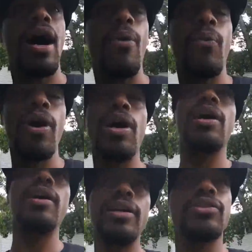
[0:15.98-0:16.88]
I
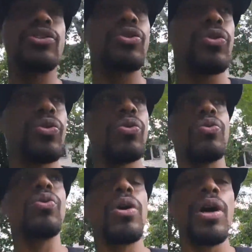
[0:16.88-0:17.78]
wanted to
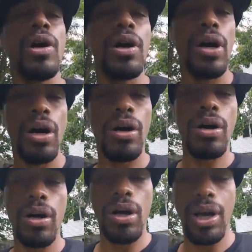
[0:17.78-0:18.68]
do
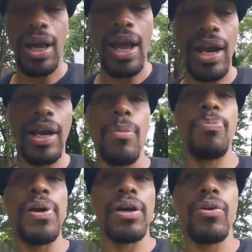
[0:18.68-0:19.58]
kind of like a
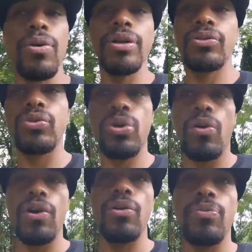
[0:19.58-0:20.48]
Bitcoin
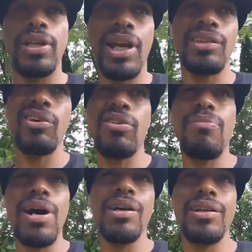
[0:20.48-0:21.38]
tutorial, but then I thought
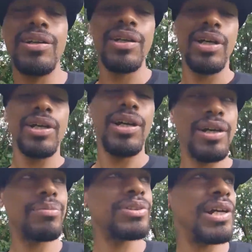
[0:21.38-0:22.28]
about it
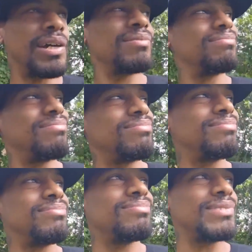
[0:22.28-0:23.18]
and I was like,
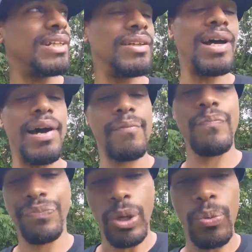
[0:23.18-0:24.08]
nah.
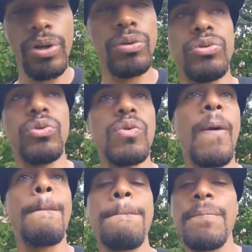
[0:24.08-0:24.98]
We're gonna do
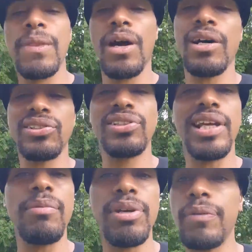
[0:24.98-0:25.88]
a
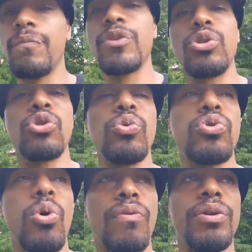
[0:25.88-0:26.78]
steemit
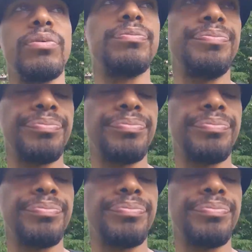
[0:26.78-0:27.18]
tutorial.